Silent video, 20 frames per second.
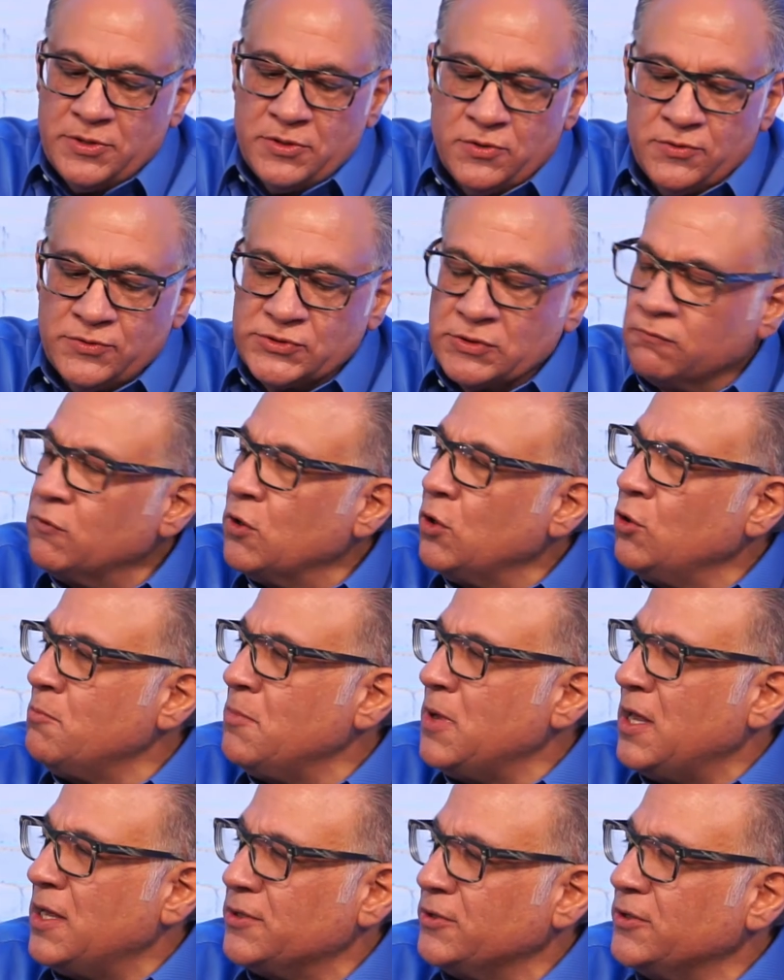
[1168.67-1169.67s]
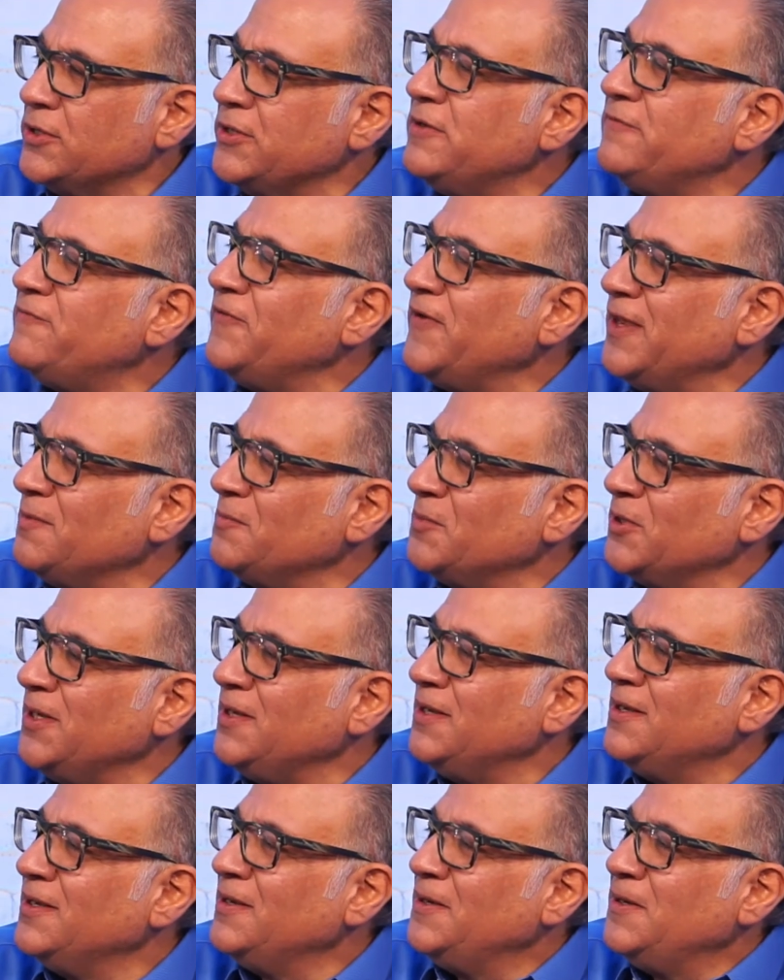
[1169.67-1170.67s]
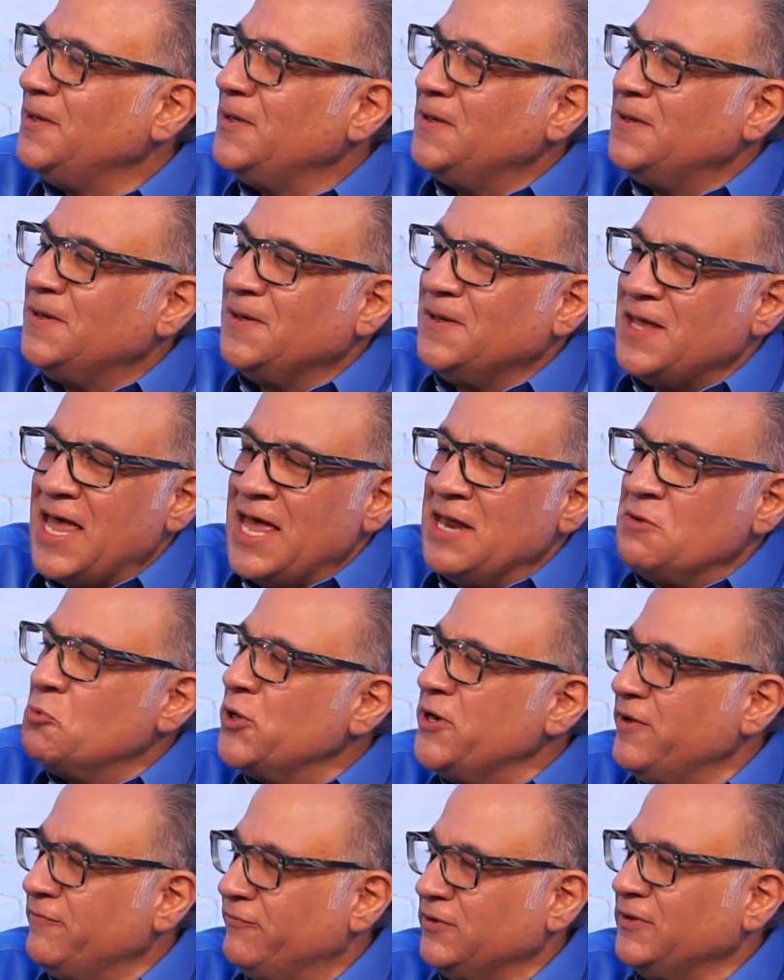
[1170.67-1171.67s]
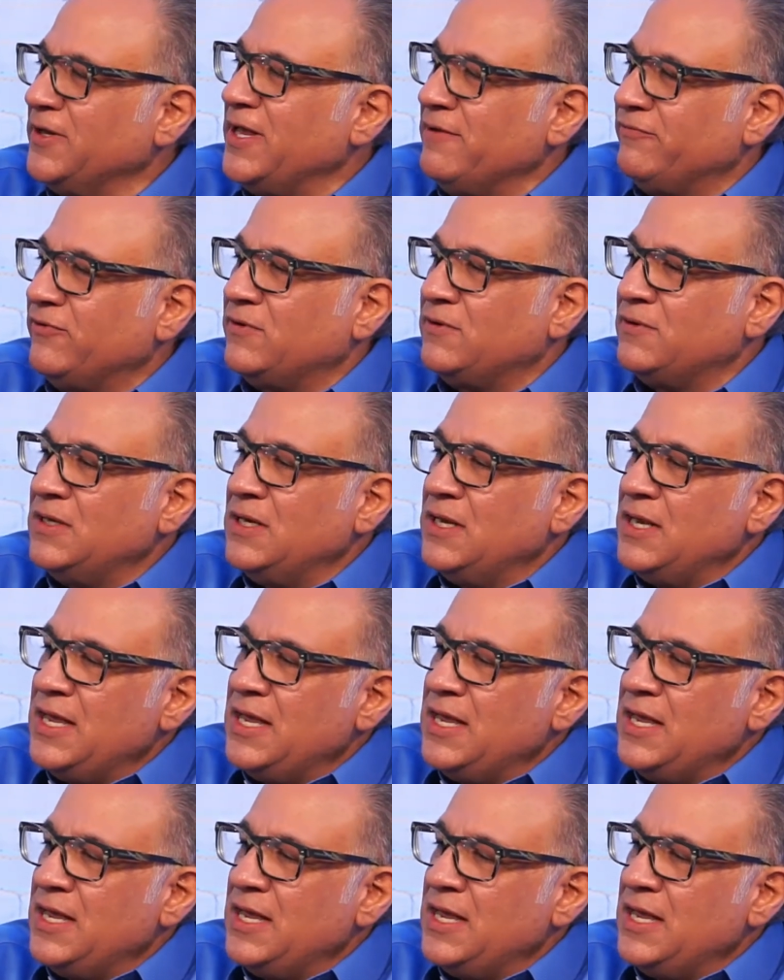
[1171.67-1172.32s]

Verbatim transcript: who's a role model in the family uh, at whatever level.